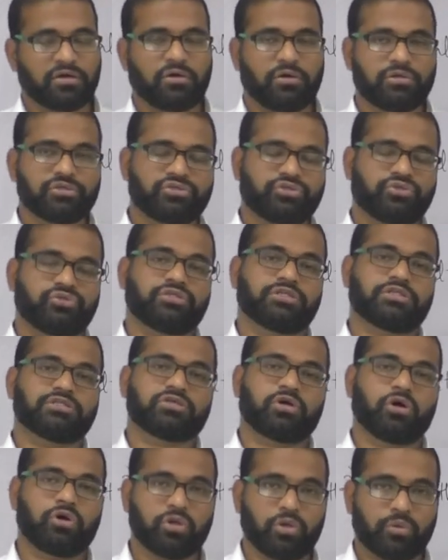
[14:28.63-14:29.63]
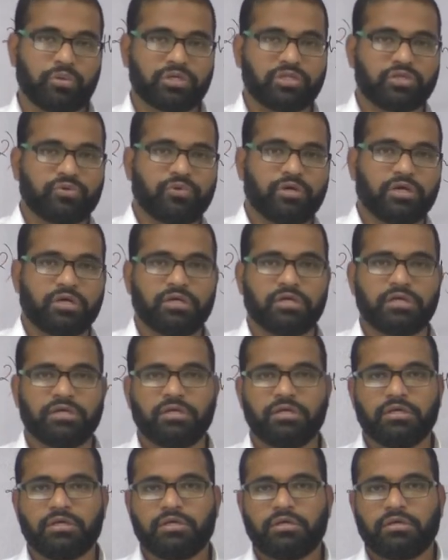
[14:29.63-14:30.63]
constitutions all over the
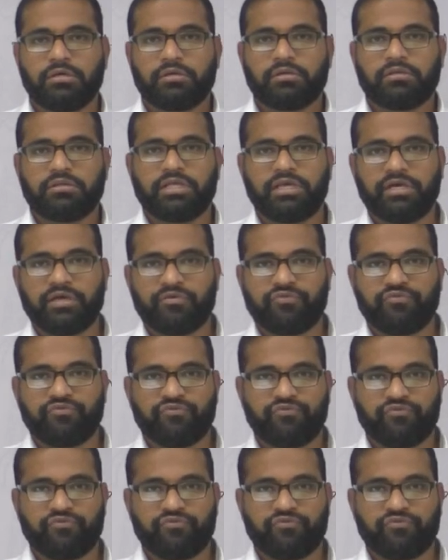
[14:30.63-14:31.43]
world they